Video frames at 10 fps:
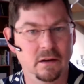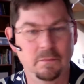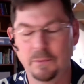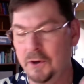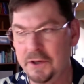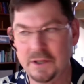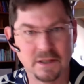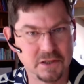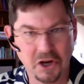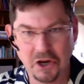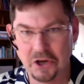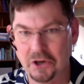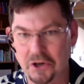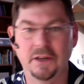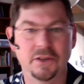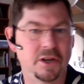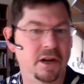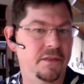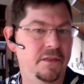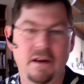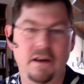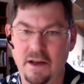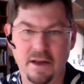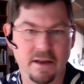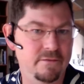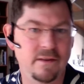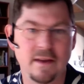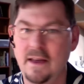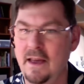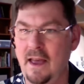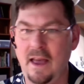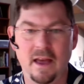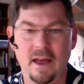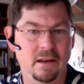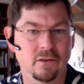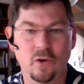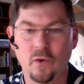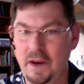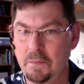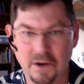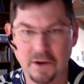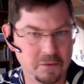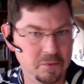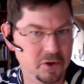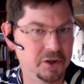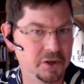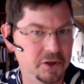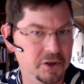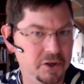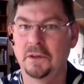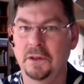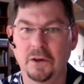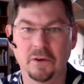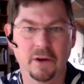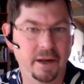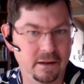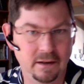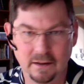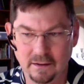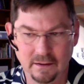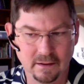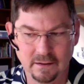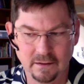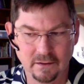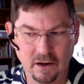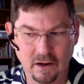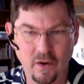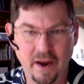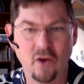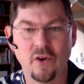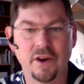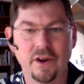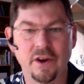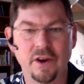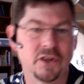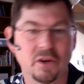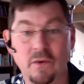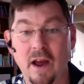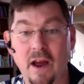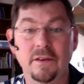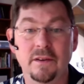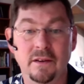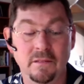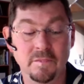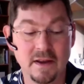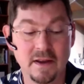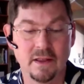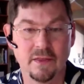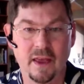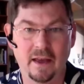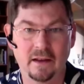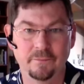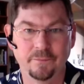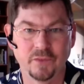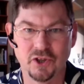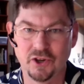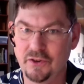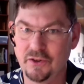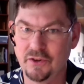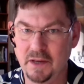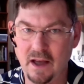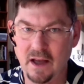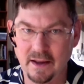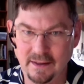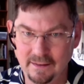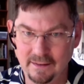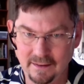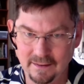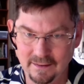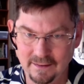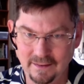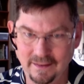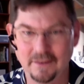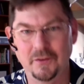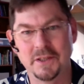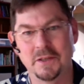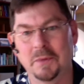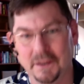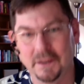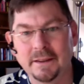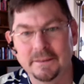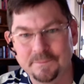brilliant designer in Jonathan Ive, and great product marketing people, and great organization around him that turned the big idea into feasibility.